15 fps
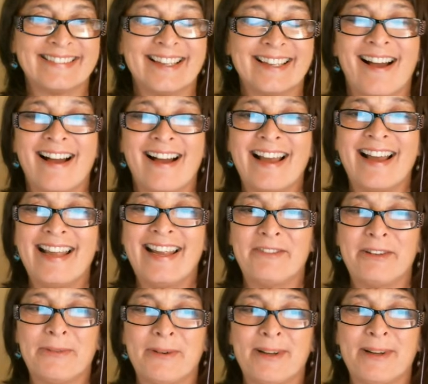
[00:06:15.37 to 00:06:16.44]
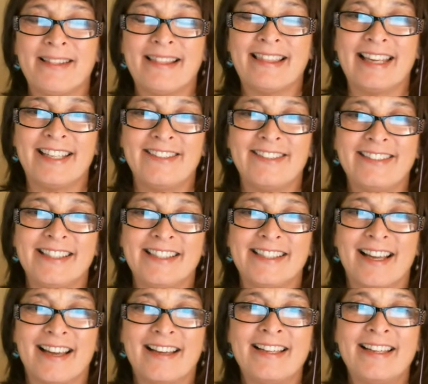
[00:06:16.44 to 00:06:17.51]
Hi, everyone. Thank you,
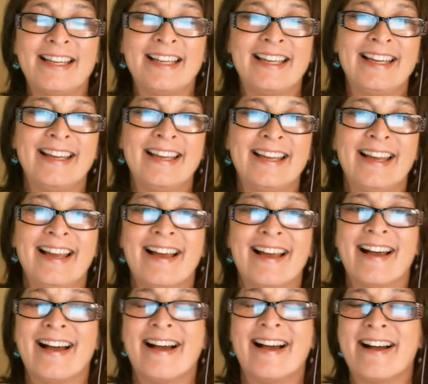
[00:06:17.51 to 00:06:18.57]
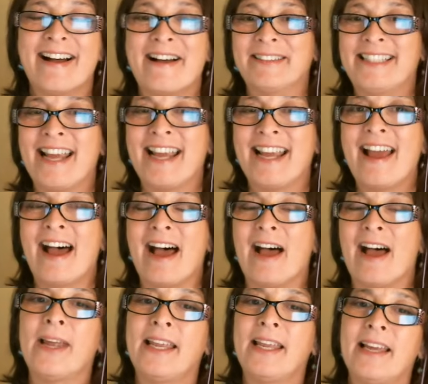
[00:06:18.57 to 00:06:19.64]
Lisa. Yeah,
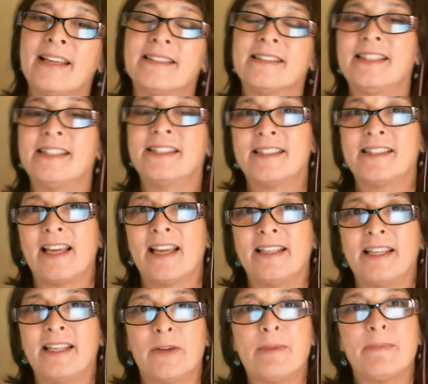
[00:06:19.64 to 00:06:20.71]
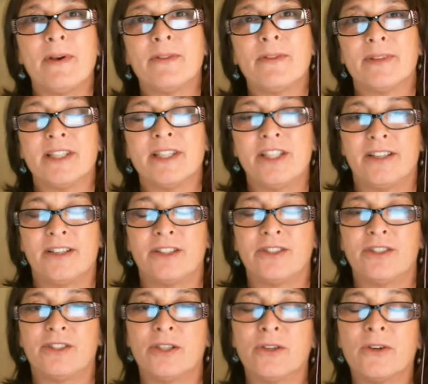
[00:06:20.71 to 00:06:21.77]
as Lisa said, we both really shared our
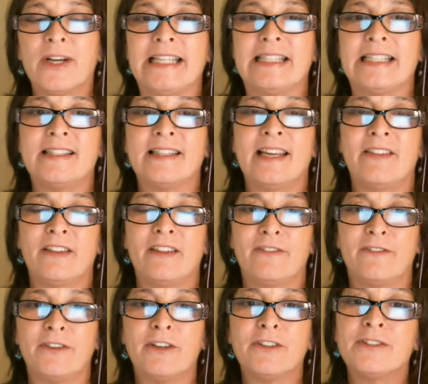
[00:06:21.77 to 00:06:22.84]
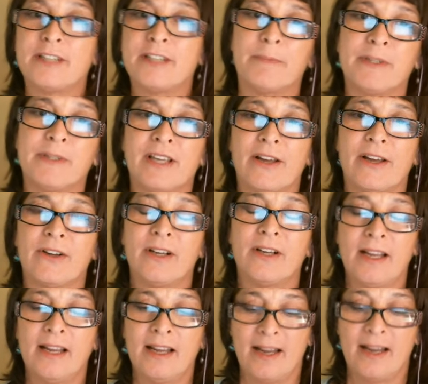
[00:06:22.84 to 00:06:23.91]
stories in the first episode.
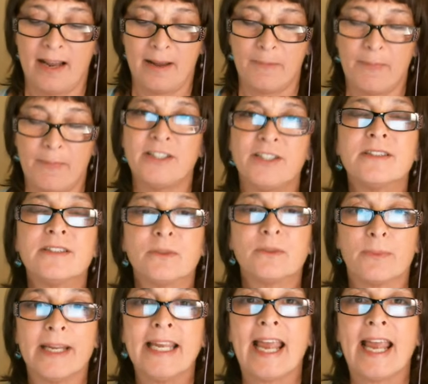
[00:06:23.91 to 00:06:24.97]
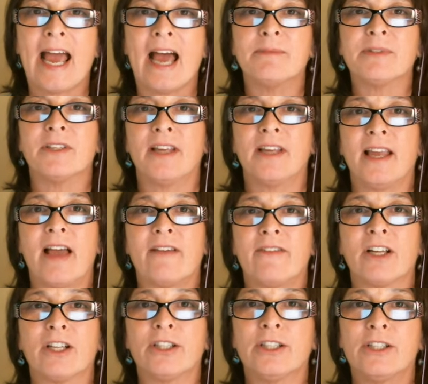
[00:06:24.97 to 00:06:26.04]
But just to recap, so you have a
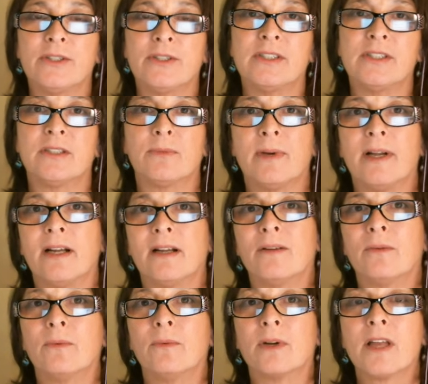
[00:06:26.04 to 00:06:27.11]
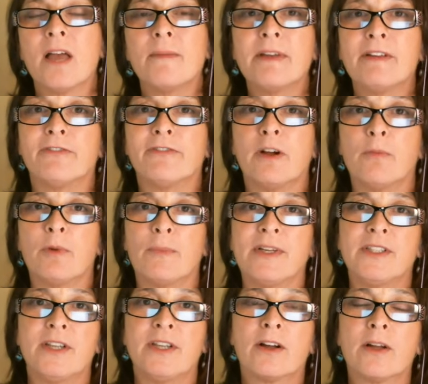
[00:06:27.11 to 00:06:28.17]
clue as to where we're coming from when we
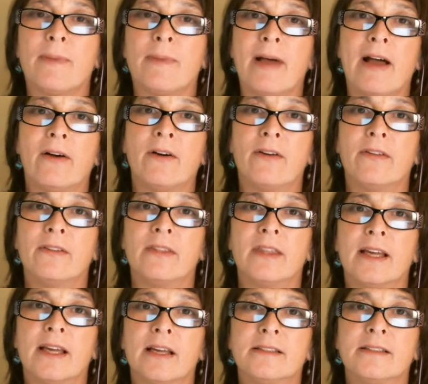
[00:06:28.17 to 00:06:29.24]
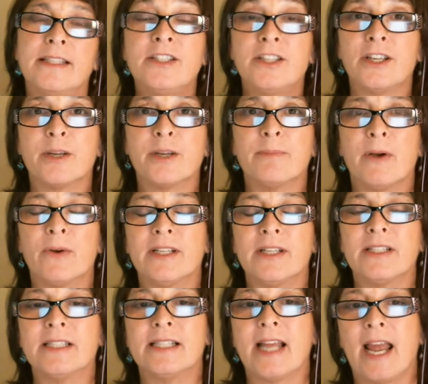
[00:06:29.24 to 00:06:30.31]
talk about the teaching
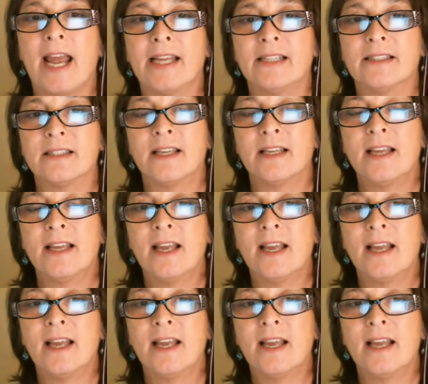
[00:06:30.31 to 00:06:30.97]
component today, is